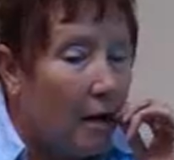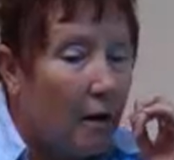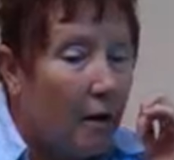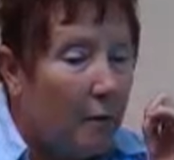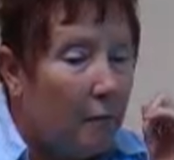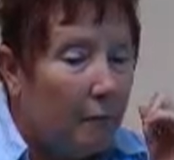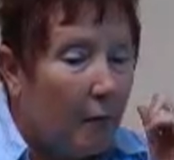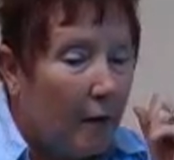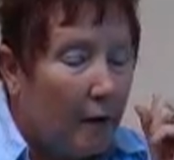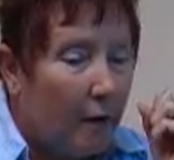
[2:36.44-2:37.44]

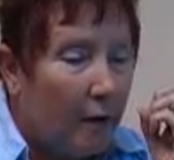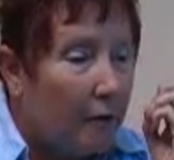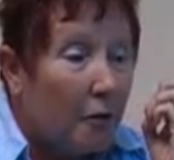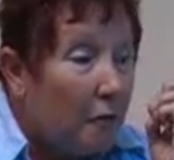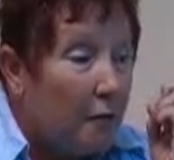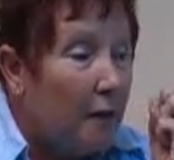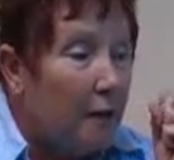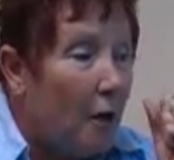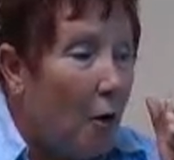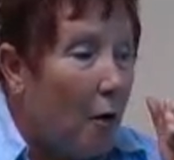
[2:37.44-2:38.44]
Um, I don't
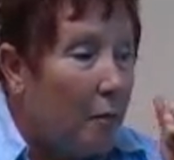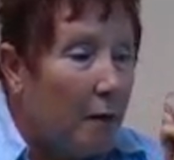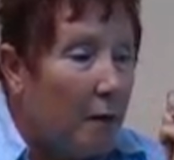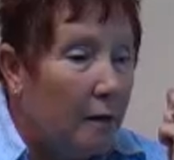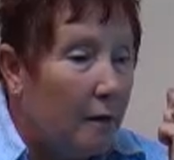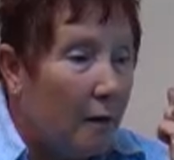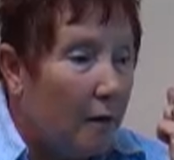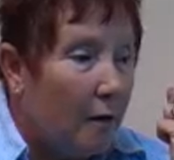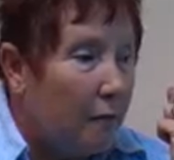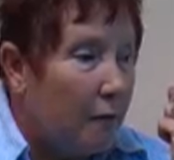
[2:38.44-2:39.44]
really know. I mean,
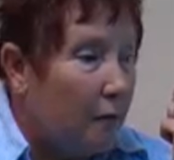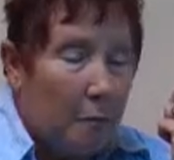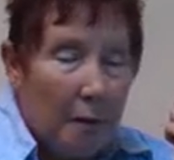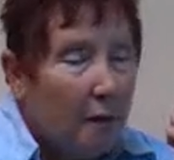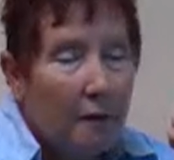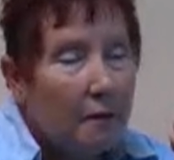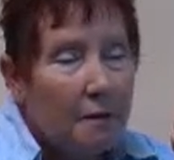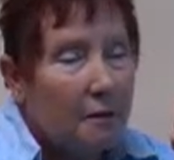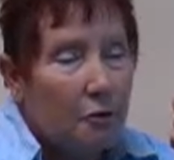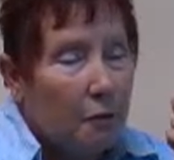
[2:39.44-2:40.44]
I've never been in
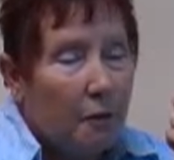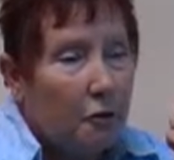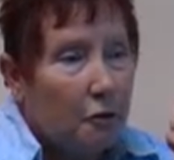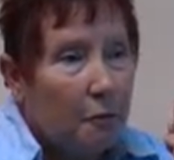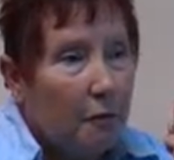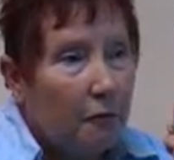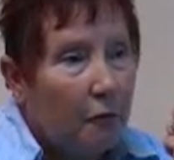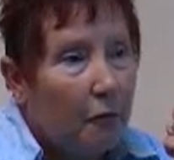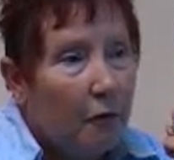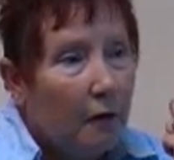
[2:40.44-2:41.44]
this situation
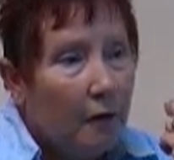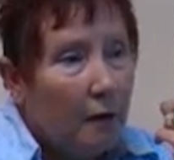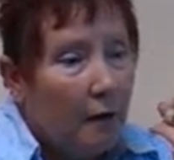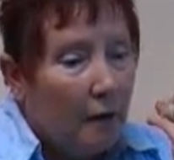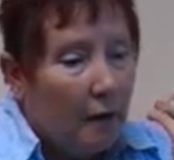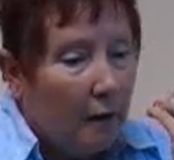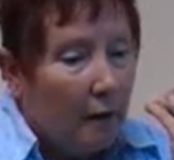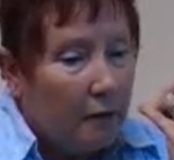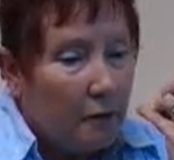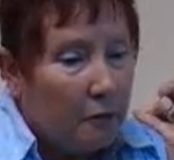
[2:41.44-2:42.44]
before.
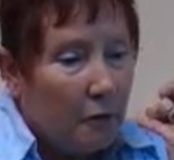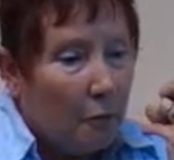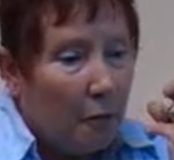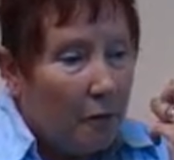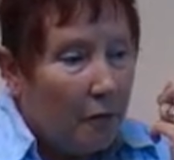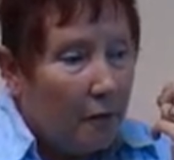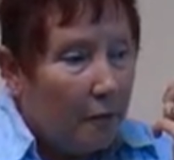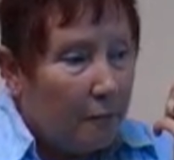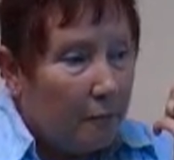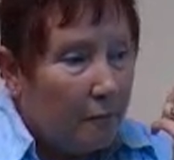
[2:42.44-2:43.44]
I don't know
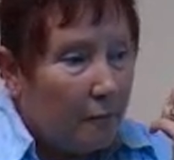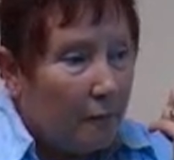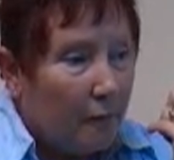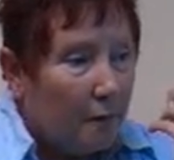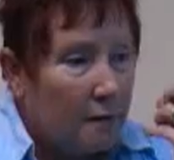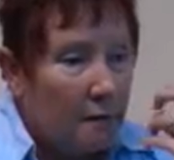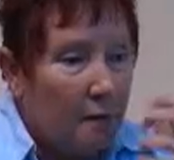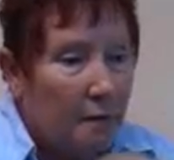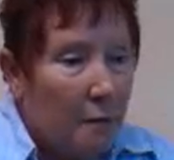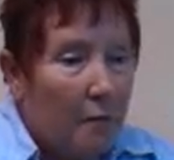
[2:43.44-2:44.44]
whether this
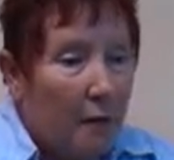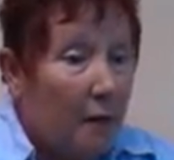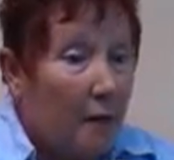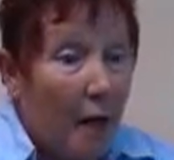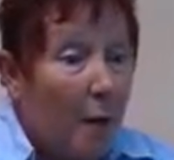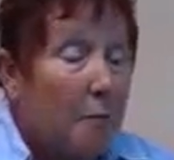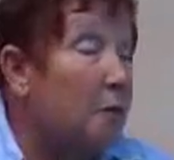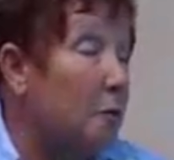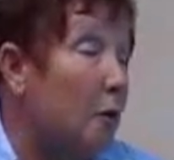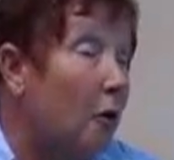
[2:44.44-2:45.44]
is something that
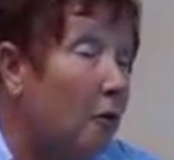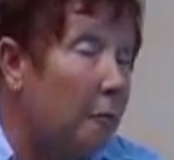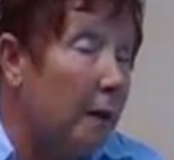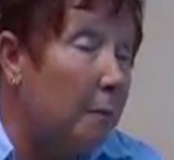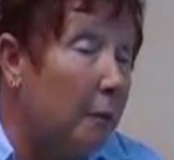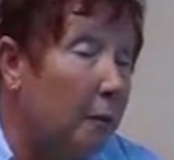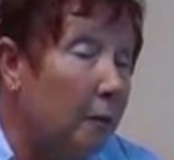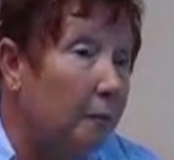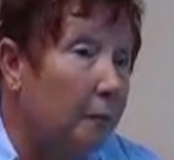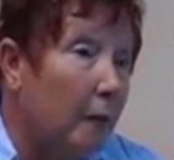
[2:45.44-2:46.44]
happens to a lot of
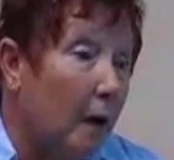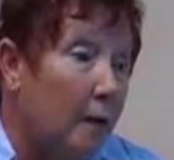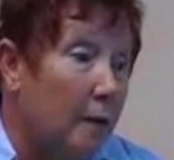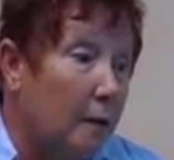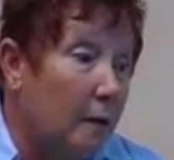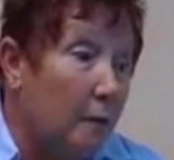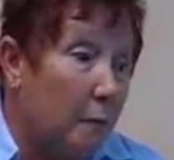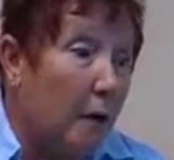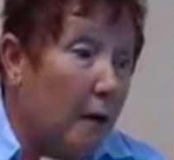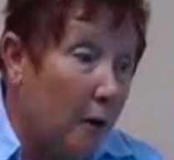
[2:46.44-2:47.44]
people, and
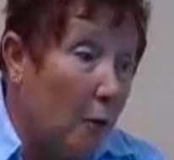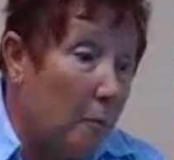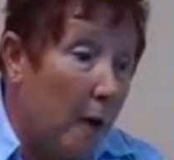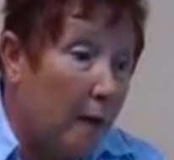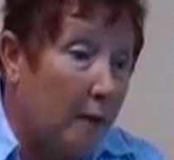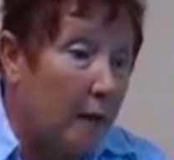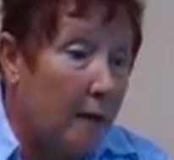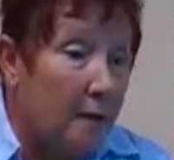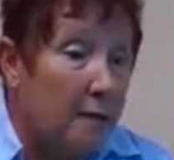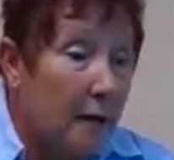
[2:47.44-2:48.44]
that when I go back, they're
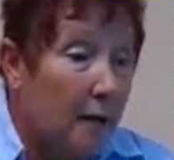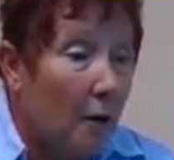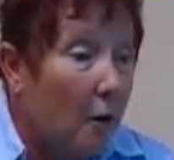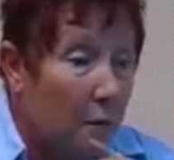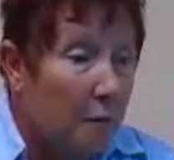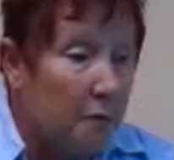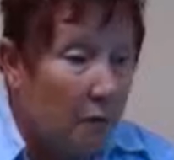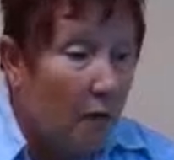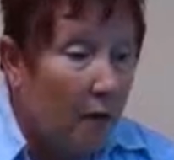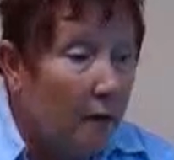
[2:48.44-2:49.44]
going to say, no, it
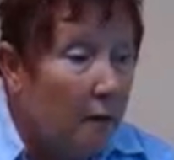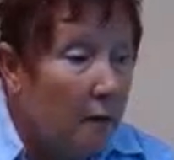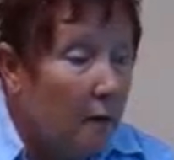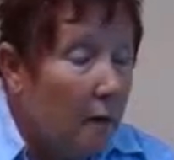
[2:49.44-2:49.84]
was fine.